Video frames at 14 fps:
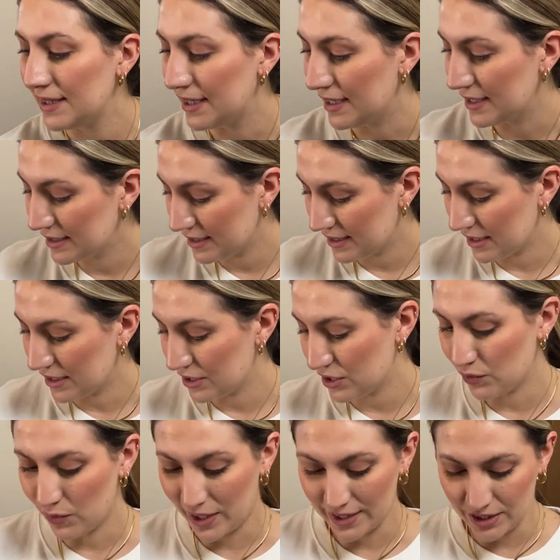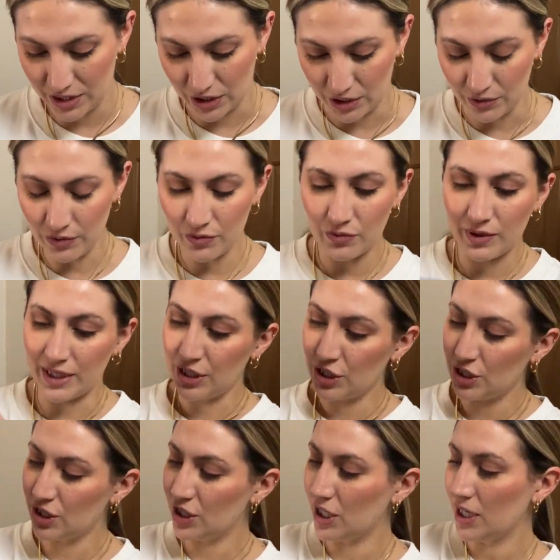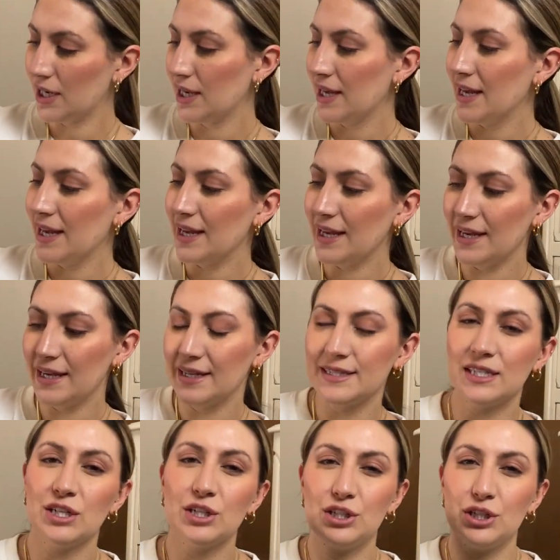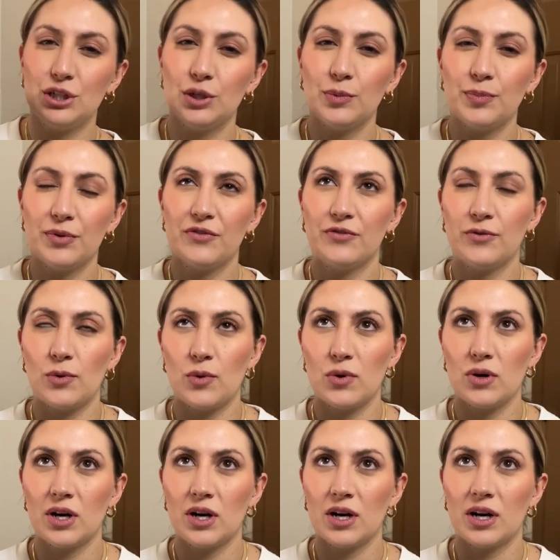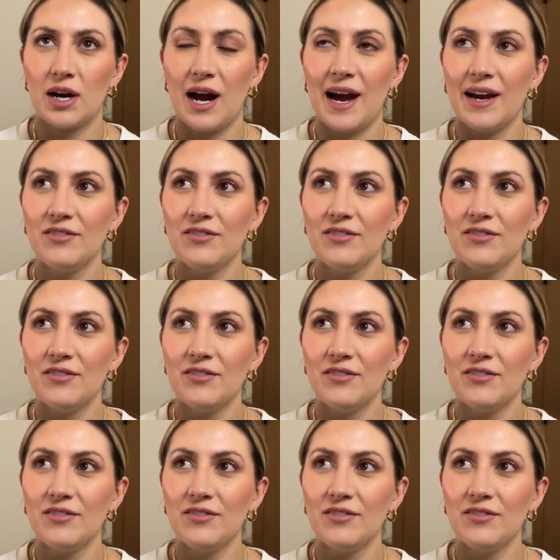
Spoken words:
this sweatsuit, which is a dupe for, I